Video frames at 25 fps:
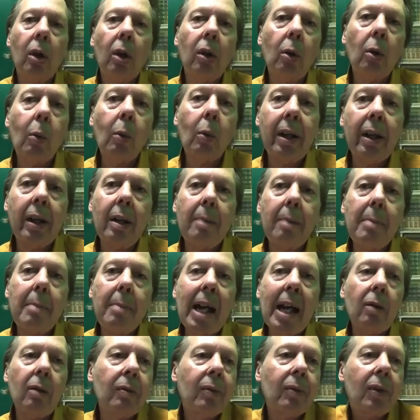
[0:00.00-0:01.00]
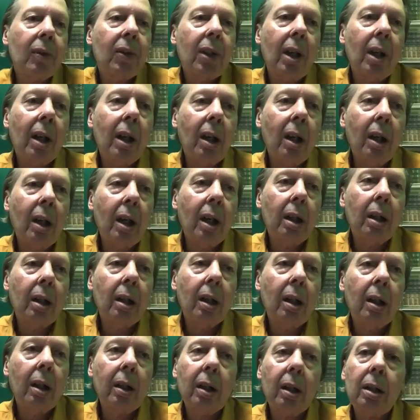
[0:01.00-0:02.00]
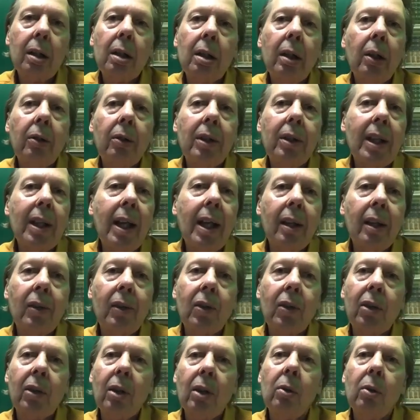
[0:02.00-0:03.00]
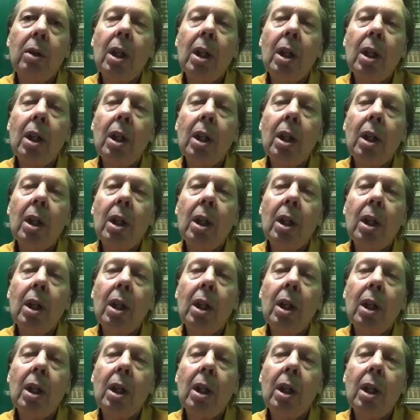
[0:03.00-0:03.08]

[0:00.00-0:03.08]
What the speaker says: or all the way to the mountains on a clear day.